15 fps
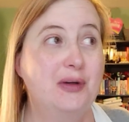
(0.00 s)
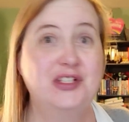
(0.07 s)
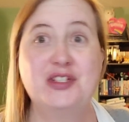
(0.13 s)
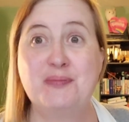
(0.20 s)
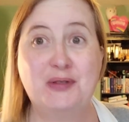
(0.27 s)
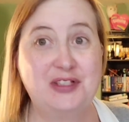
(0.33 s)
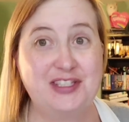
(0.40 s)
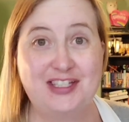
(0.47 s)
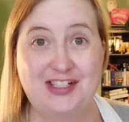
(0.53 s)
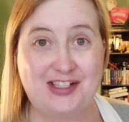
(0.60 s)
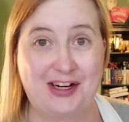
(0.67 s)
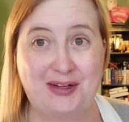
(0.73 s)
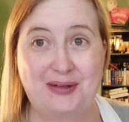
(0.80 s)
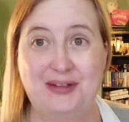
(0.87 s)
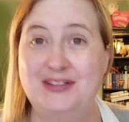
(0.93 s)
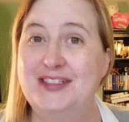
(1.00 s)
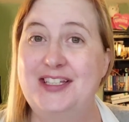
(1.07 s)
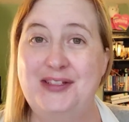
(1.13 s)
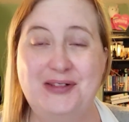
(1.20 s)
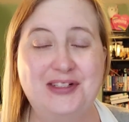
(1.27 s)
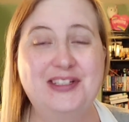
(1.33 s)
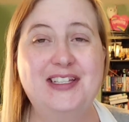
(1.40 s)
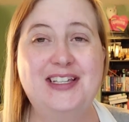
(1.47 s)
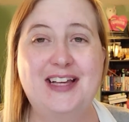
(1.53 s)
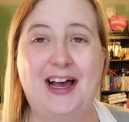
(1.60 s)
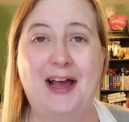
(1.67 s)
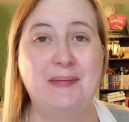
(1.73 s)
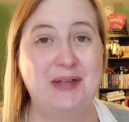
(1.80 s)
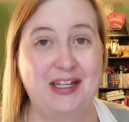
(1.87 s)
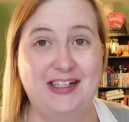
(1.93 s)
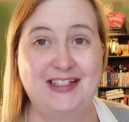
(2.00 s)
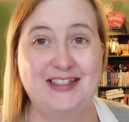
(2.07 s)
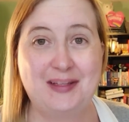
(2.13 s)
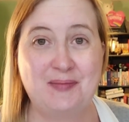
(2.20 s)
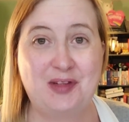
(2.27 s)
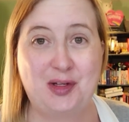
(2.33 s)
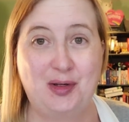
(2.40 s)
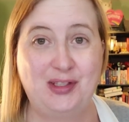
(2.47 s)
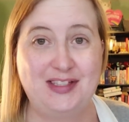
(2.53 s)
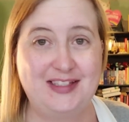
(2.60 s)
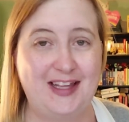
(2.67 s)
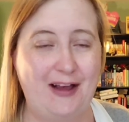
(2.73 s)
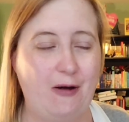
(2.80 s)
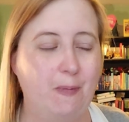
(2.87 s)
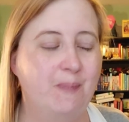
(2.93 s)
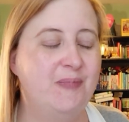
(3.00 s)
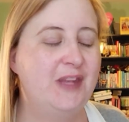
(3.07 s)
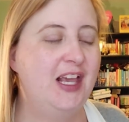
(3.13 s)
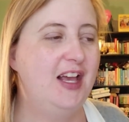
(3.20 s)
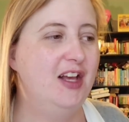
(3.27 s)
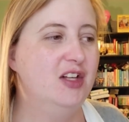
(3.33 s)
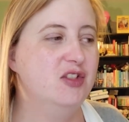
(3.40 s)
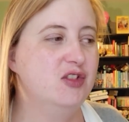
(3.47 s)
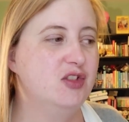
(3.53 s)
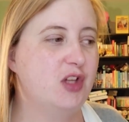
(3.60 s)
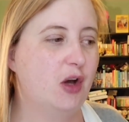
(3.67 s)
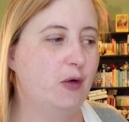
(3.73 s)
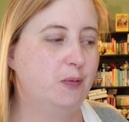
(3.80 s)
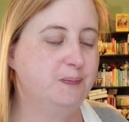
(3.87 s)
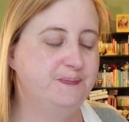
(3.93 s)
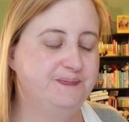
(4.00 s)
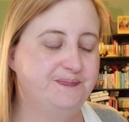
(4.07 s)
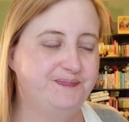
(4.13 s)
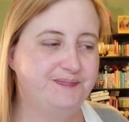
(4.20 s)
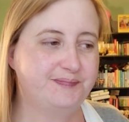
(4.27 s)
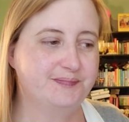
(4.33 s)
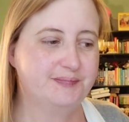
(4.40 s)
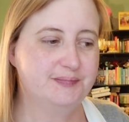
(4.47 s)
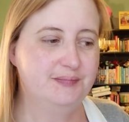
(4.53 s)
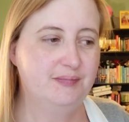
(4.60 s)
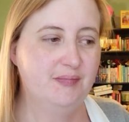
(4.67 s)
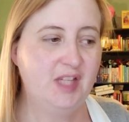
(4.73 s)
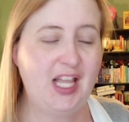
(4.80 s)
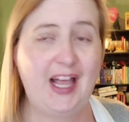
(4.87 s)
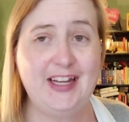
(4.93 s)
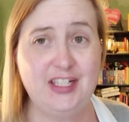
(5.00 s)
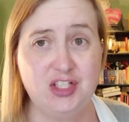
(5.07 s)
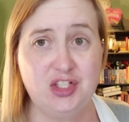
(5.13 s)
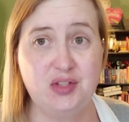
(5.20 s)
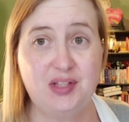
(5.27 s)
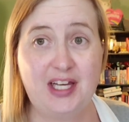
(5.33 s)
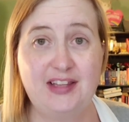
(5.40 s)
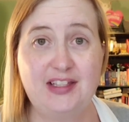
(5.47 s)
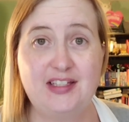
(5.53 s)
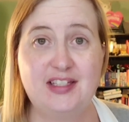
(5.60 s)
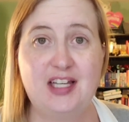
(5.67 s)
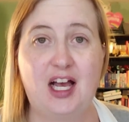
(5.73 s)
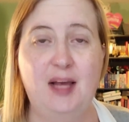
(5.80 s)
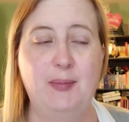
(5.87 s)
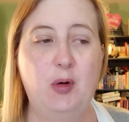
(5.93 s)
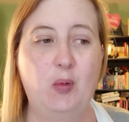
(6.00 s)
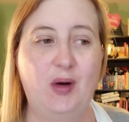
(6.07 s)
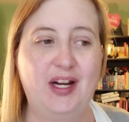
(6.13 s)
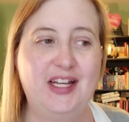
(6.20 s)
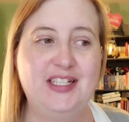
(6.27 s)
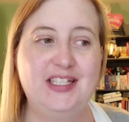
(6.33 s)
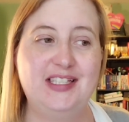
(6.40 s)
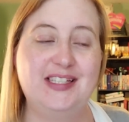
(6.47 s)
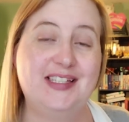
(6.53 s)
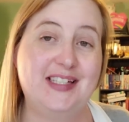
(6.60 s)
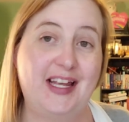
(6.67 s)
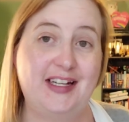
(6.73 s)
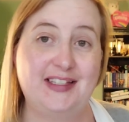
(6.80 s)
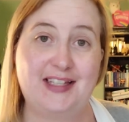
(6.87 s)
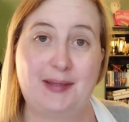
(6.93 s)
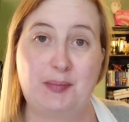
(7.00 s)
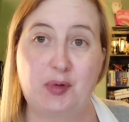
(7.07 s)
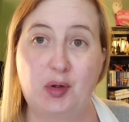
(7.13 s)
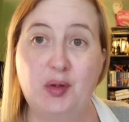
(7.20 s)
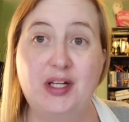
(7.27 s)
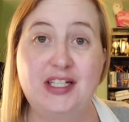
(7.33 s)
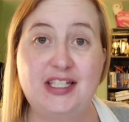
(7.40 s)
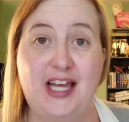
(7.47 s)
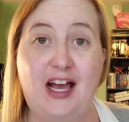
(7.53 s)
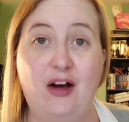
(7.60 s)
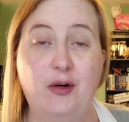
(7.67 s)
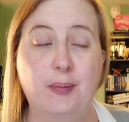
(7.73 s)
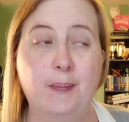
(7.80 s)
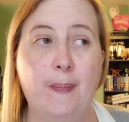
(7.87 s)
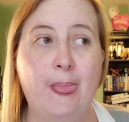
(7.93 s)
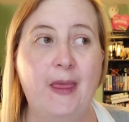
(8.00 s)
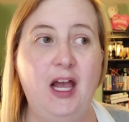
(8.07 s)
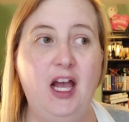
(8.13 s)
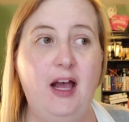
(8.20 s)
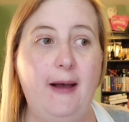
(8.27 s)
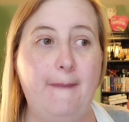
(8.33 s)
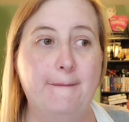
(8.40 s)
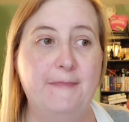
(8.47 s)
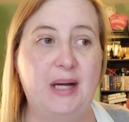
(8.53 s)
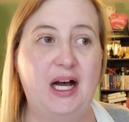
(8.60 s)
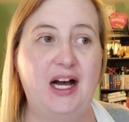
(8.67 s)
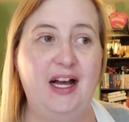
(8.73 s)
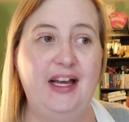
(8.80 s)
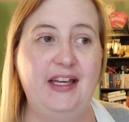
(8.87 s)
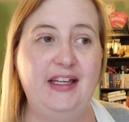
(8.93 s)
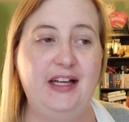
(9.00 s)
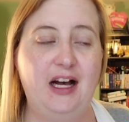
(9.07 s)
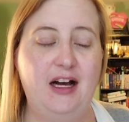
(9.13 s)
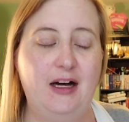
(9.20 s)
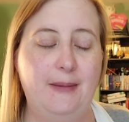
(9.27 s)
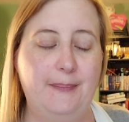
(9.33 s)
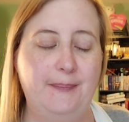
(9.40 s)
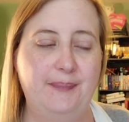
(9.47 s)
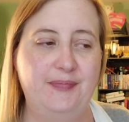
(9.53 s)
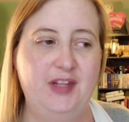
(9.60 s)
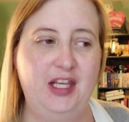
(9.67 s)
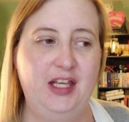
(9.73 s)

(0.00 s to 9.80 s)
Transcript: or just books in general. Usually I'm getting something on sale. So I didn't do that this time. What I did instead is I broke it down by um,